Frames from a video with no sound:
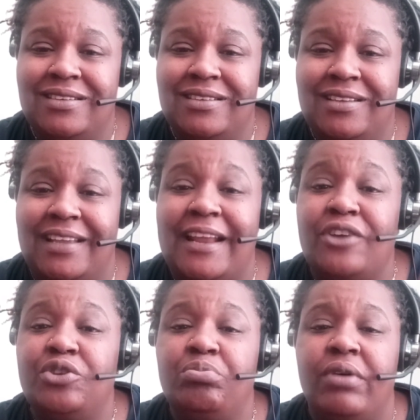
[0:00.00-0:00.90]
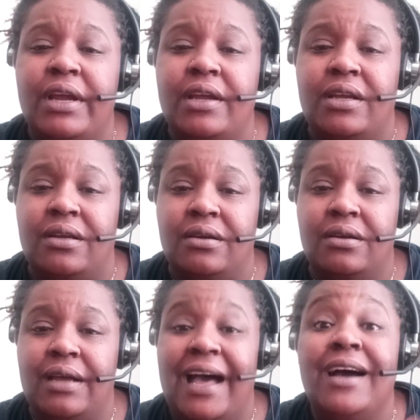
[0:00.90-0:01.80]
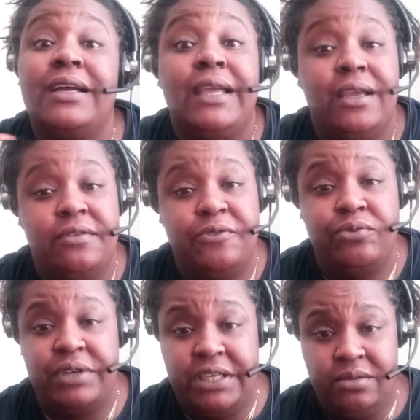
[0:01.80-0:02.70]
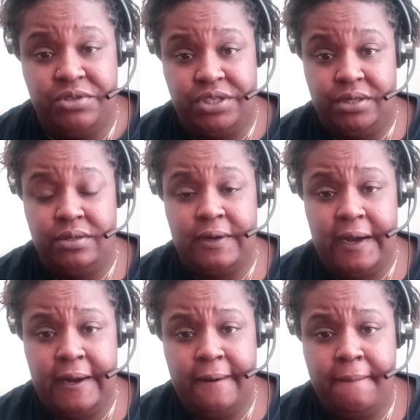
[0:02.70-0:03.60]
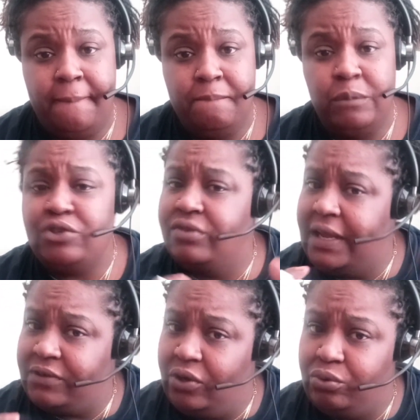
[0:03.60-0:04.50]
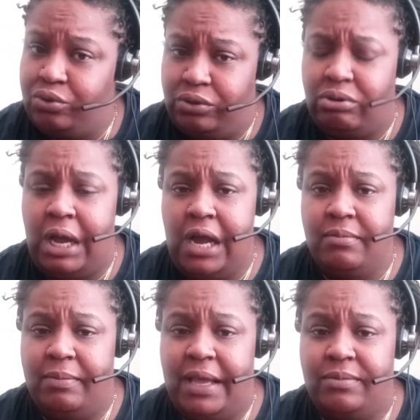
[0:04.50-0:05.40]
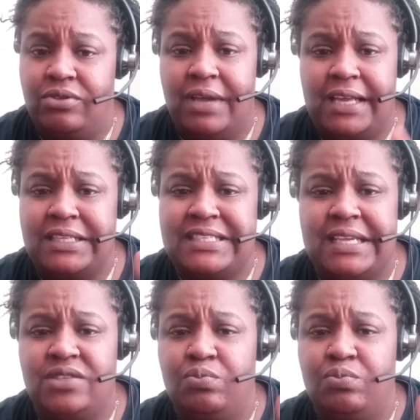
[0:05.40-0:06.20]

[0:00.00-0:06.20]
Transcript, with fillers: And now you're praying again for redemption. But you have to go through your karma, baby. You got to taste